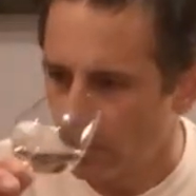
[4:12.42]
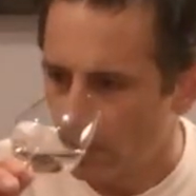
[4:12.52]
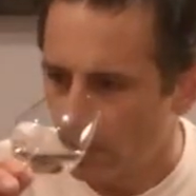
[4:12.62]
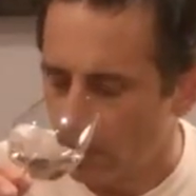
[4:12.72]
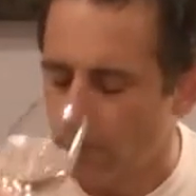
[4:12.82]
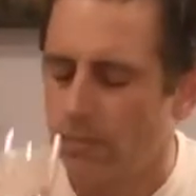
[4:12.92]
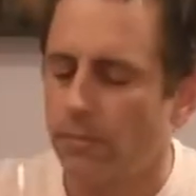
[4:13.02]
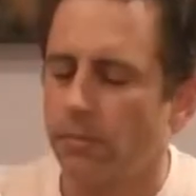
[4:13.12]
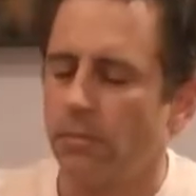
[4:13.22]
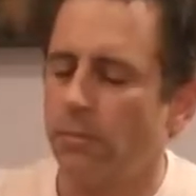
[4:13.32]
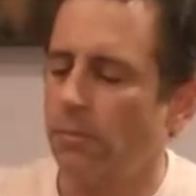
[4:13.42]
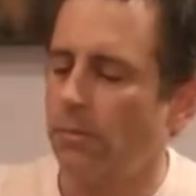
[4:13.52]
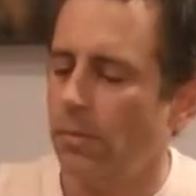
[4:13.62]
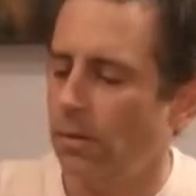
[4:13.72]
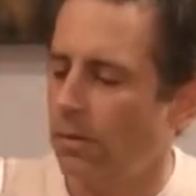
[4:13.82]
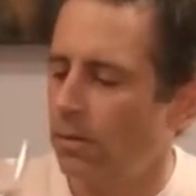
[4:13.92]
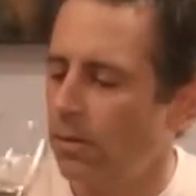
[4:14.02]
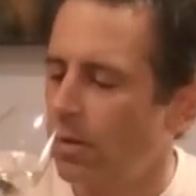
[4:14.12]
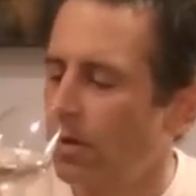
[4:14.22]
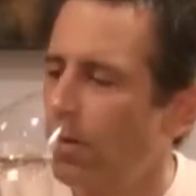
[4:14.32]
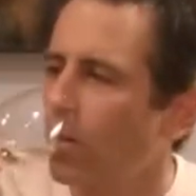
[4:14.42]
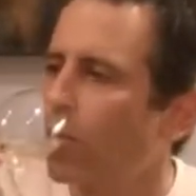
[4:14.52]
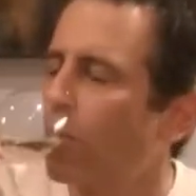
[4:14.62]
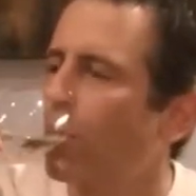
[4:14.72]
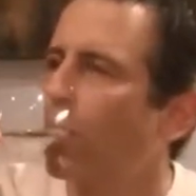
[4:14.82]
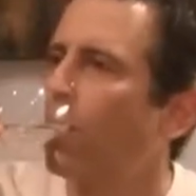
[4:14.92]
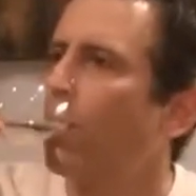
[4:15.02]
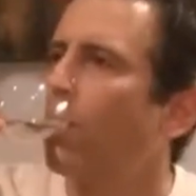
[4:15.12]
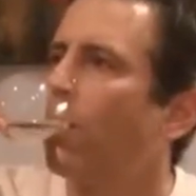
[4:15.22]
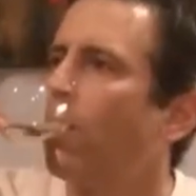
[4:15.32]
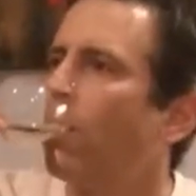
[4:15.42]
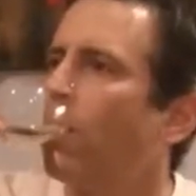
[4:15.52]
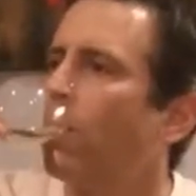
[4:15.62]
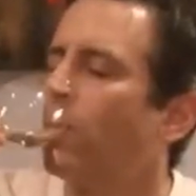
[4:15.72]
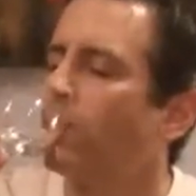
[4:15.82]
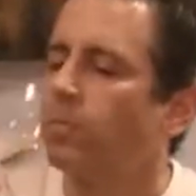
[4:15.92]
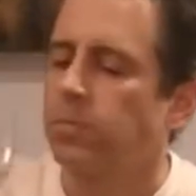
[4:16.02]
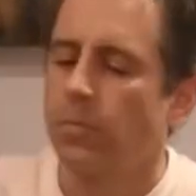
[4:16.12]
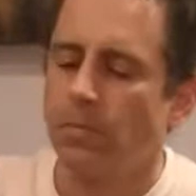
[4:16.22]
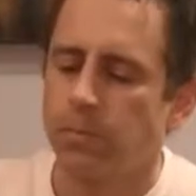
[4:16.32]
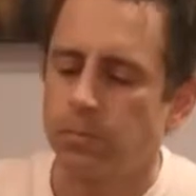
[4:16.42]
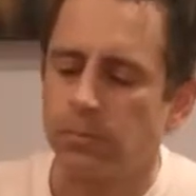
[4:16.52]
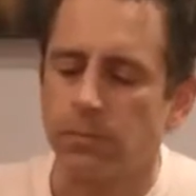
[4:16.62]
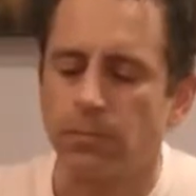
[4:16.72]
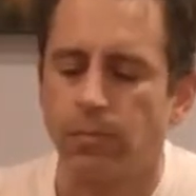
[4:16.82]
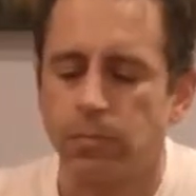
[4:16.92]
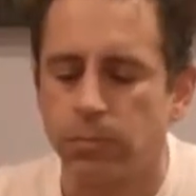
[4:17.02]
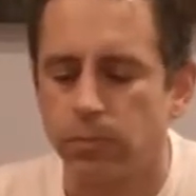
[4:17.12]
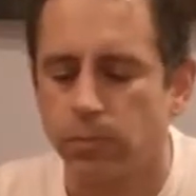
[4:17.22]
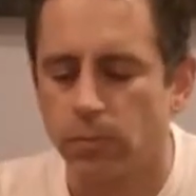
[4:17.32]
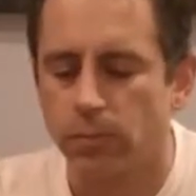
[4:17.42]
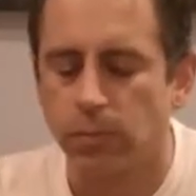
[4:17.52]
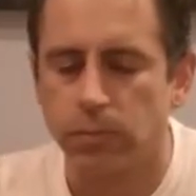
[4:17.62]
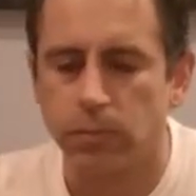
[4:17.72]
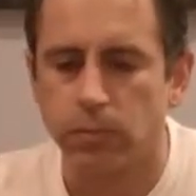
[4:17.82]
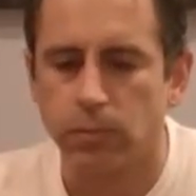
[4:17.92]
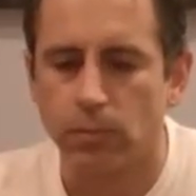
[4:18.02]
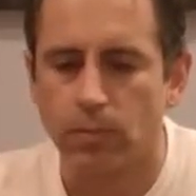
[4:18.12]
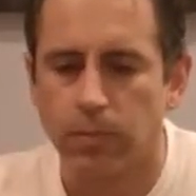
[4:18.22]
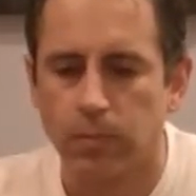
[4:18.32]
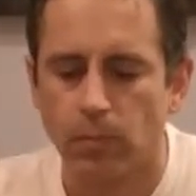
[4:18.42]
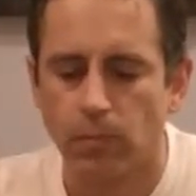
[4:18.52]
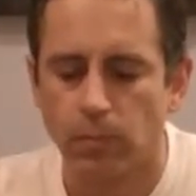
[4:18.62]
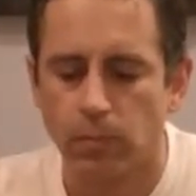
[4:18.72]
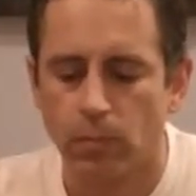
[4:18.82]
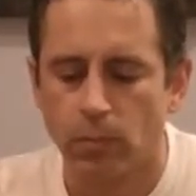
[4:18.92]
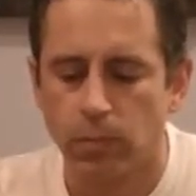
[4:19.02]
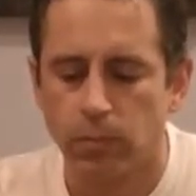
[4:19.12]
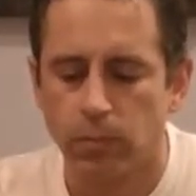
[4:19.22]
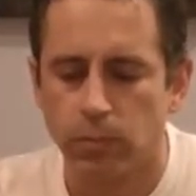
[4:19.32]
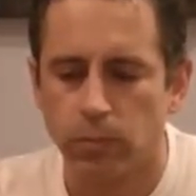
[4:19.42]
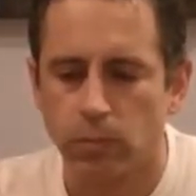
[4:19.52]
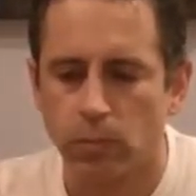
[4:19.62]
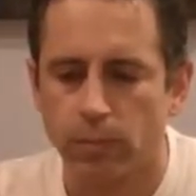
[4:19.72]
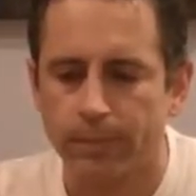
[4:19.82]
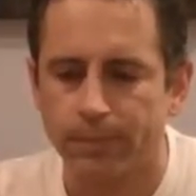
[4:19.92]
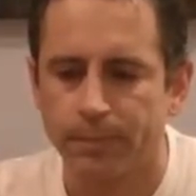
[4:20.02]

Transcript: No one is speaking in this clip.